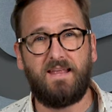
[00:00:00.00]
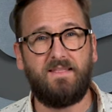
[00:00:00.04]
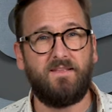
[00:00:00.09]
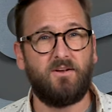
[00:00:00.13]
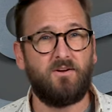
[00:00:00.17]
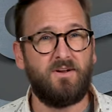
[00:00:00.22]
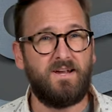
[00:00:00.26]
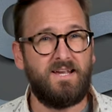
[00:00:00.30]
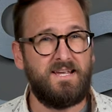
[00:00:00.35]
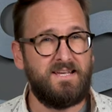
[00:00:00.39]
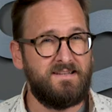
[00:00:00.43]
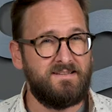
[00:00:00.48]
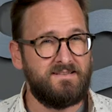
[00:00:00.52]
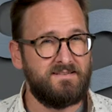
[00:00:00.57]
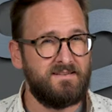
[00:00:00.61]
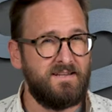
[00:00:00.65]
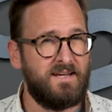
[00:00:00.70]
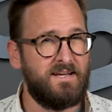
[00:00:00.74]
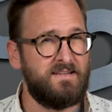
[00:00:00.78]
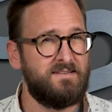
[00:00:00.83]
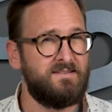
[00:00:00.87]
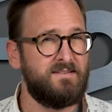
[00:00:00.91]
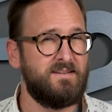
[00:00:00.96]
and there is
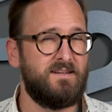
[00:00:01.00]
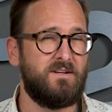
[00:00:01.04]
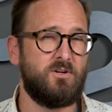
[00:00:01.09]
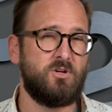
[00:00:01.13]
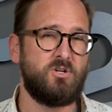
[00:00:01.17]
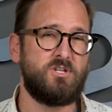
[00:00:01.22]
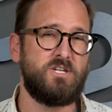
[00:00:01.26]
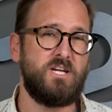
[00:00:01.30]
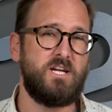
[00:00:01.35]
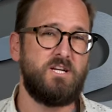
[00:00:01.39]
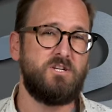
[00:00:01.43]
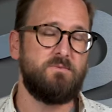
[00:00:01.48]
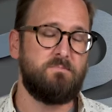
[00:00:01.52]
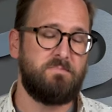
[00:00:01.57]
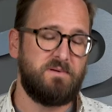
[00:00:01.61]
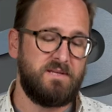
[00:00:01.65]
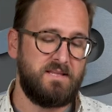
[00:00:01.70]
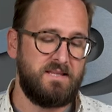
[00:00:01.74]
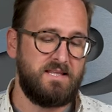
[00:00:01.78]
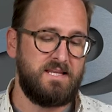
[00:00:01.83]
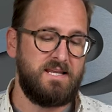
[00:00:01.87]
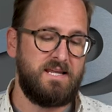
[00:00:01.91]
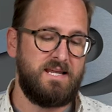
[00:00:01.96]
lens
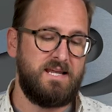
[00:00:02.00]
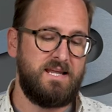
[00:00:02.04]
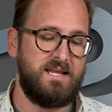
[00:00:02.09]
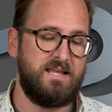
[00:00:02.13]
interchangeability